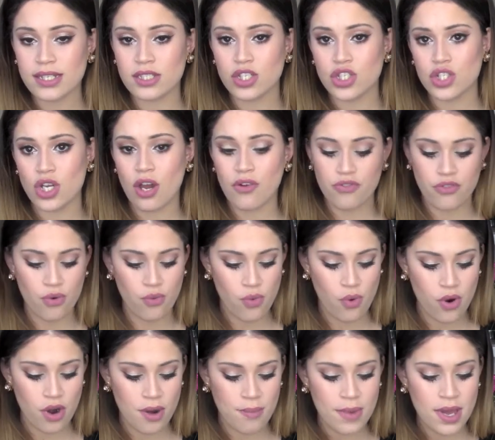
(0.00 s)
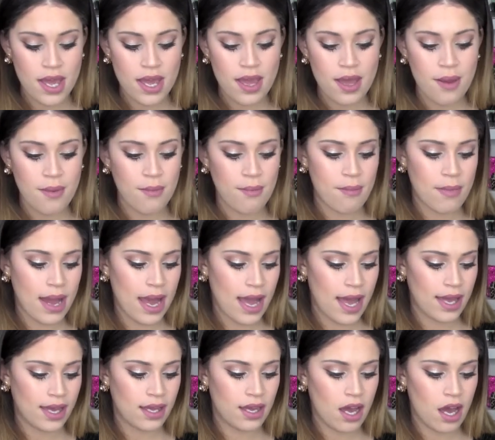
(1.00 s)
to shop for warm,
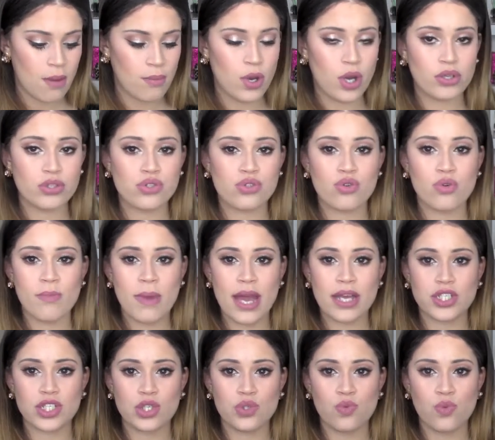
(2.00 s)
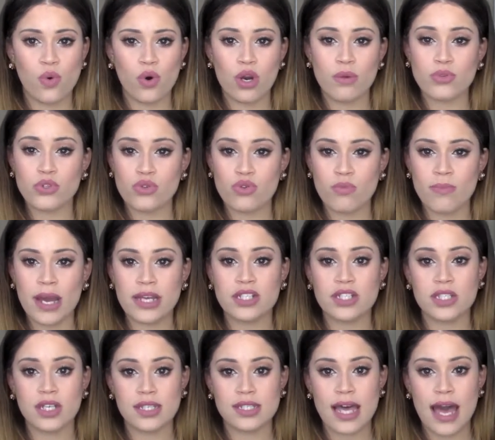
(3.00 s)
my True Match is warm. True Match
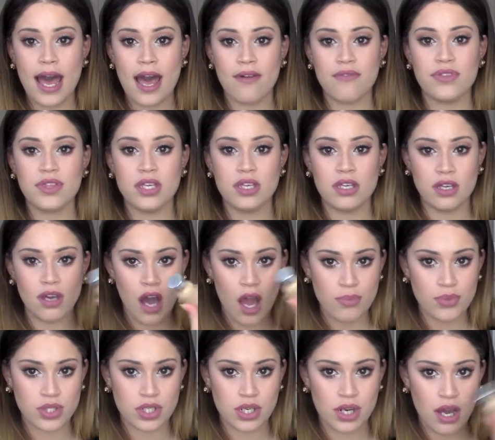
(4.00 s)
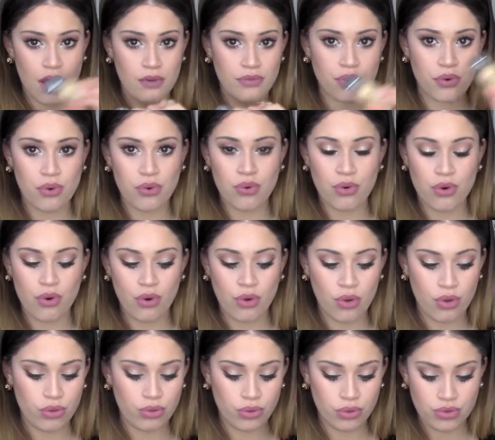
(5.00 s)
does have the option of
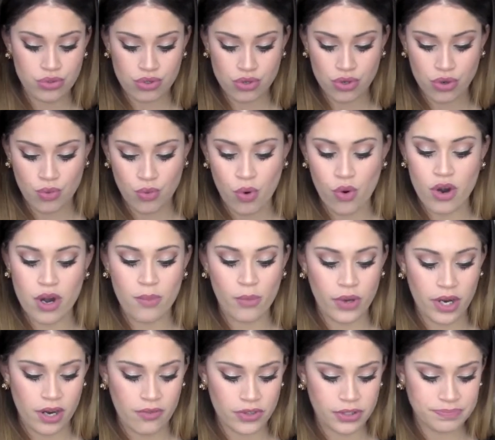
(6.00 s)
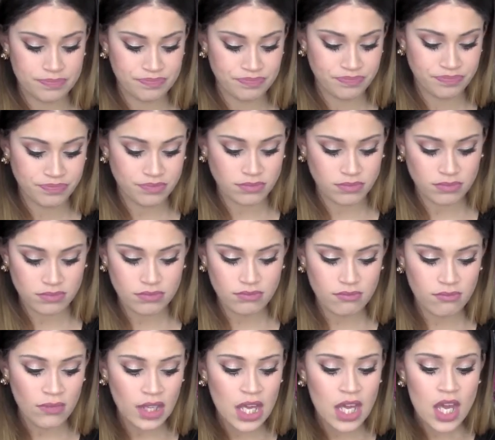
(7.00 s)
cool, neutral, warm, whatever.
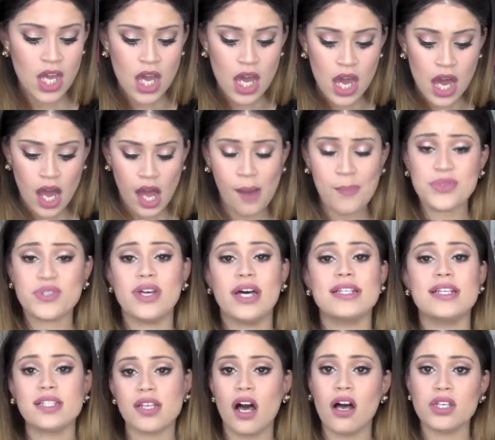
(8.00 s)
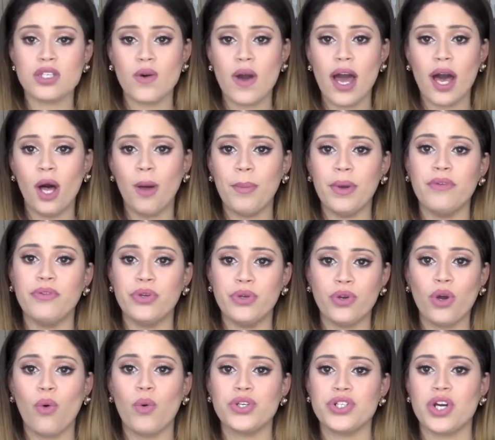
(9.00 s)
So that does also help if you
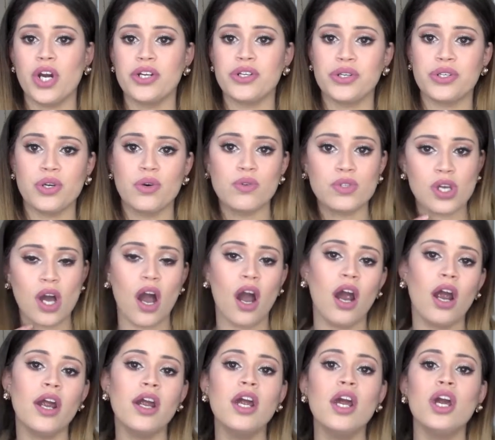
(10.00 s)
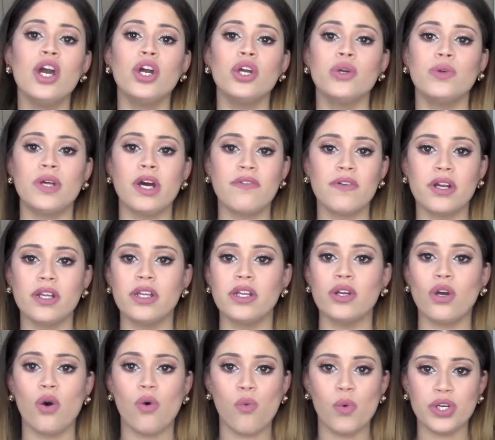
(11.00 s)
know what your undertones are. You definitely
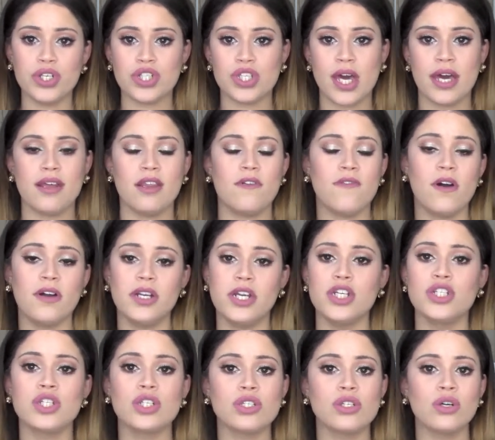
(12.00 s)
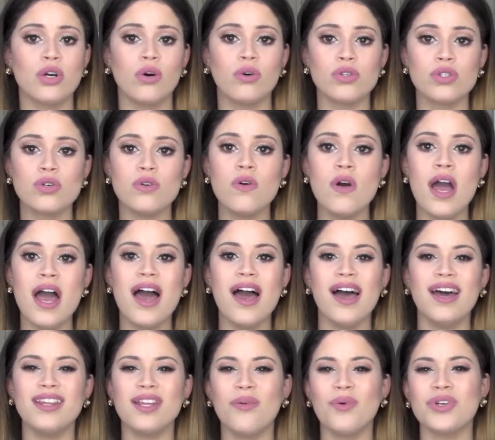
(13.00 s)
know which side of the foundations to go to.
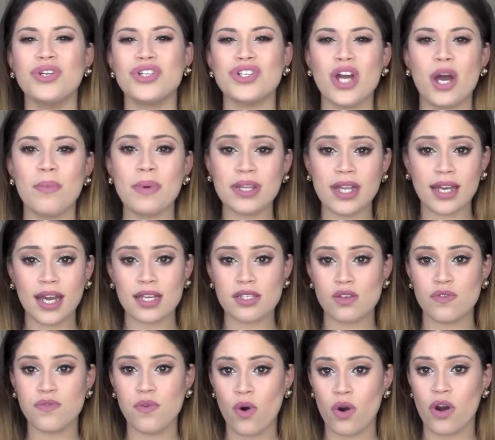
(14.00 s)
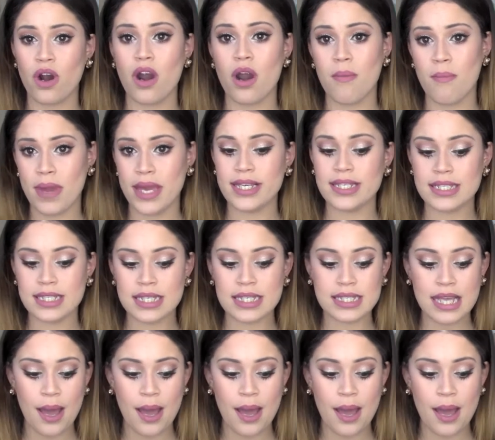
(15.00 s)
And then when you're shopping like at Sephora or Macy's,